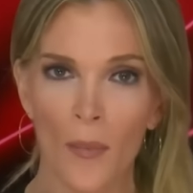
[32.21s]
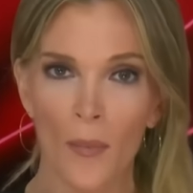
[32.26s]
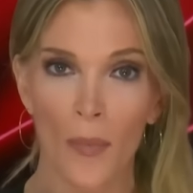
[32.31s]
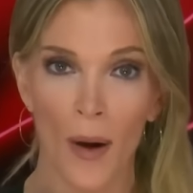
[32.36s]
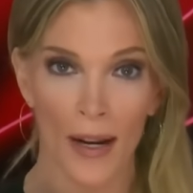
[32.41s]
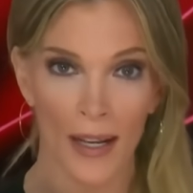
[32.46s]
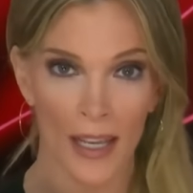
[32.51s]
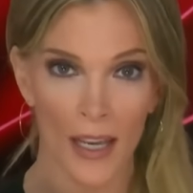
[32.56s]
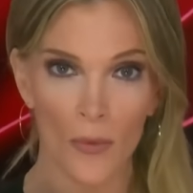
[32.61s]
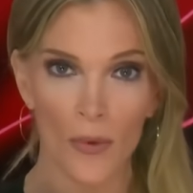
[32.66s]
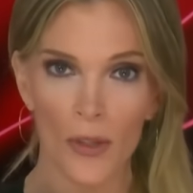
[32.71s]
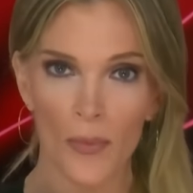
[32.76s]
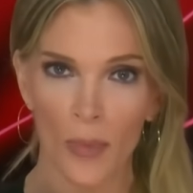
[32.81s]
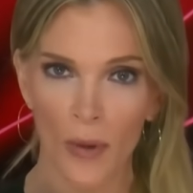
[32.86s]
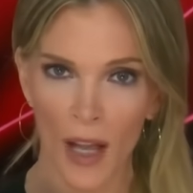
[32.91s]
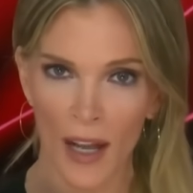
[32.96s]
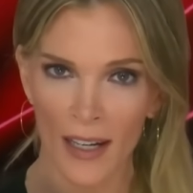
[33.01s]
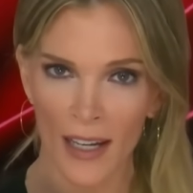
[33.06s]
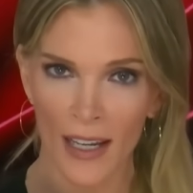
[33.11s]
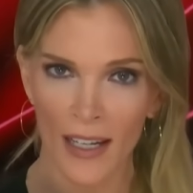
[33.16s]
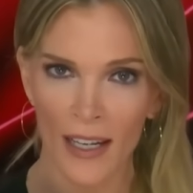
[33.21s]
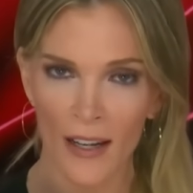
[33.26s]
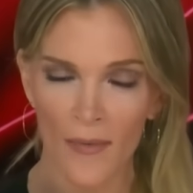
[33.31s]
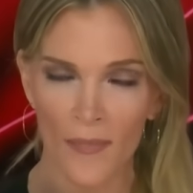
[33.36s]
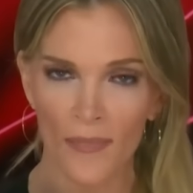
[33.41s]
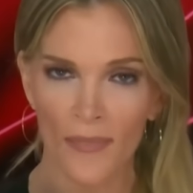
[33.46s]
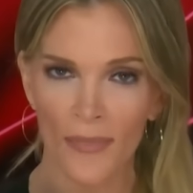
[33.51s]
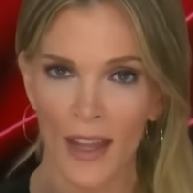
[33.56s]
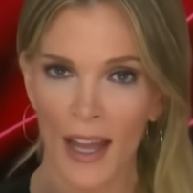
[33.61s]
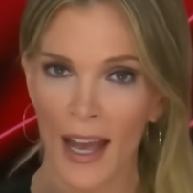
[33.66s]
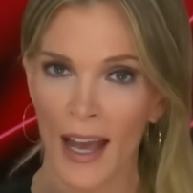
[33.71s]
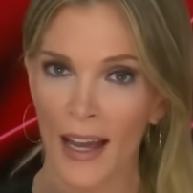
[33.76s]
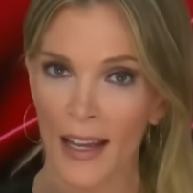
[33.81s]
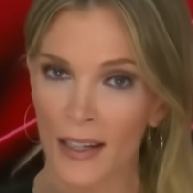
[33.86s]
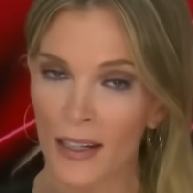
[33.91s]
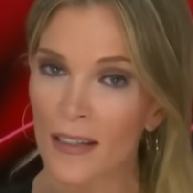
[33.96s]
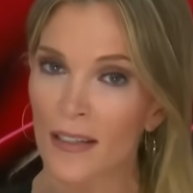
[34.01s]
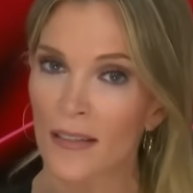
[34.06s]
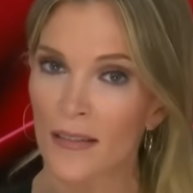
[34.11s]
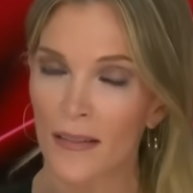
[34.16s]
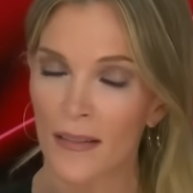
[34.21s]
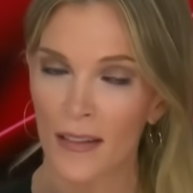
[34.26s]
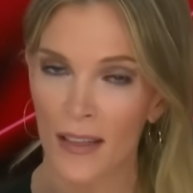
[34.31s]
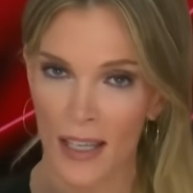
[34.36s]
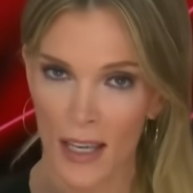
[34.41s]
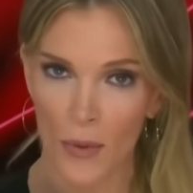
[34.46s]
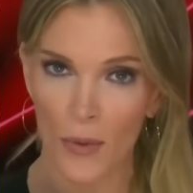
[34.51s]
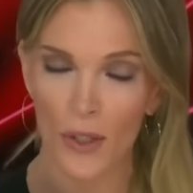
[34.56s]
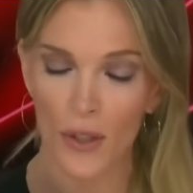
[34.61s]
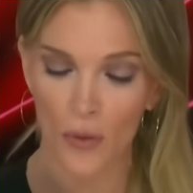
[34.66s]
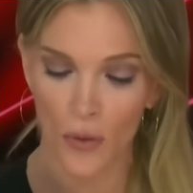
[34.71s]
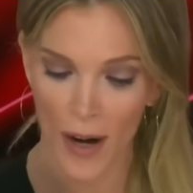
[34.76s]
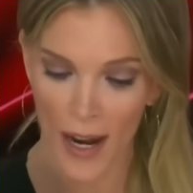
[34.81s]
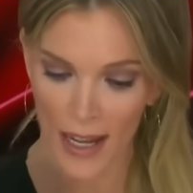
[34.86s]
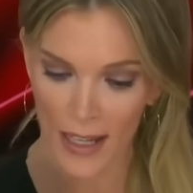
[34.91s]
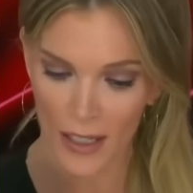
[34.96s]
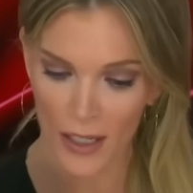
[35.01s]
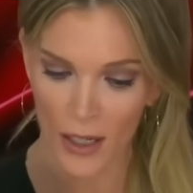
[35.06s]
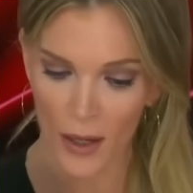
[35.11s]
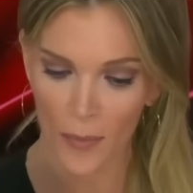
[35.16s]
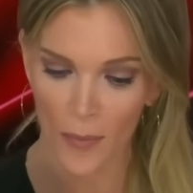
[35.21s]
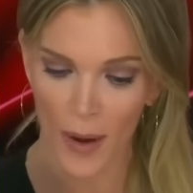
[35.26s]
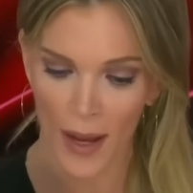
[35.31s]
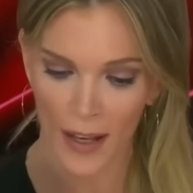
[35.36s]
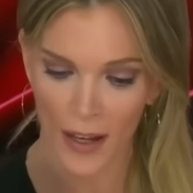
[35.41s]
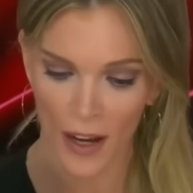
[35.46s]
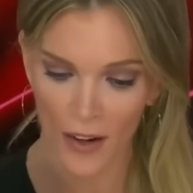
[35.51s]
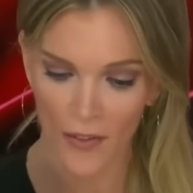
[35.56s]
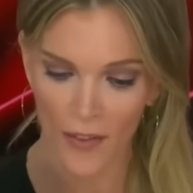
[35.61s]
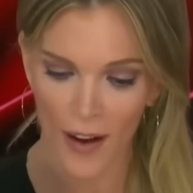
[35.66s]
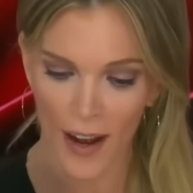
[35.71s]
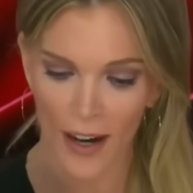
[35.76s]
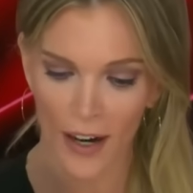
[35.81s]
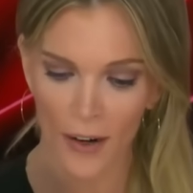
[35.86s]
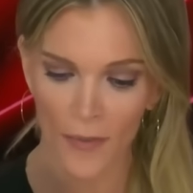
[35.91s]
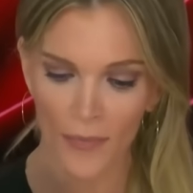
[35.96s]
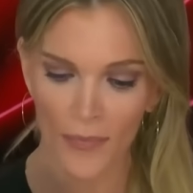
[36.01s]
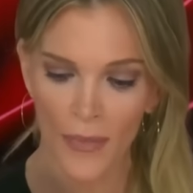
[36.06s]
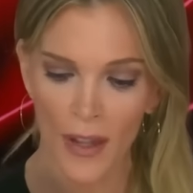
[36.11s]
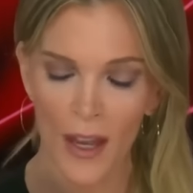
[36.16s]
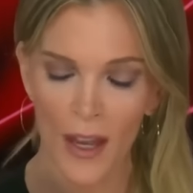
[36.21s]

but he was bloodied and he was grazed by gunfire.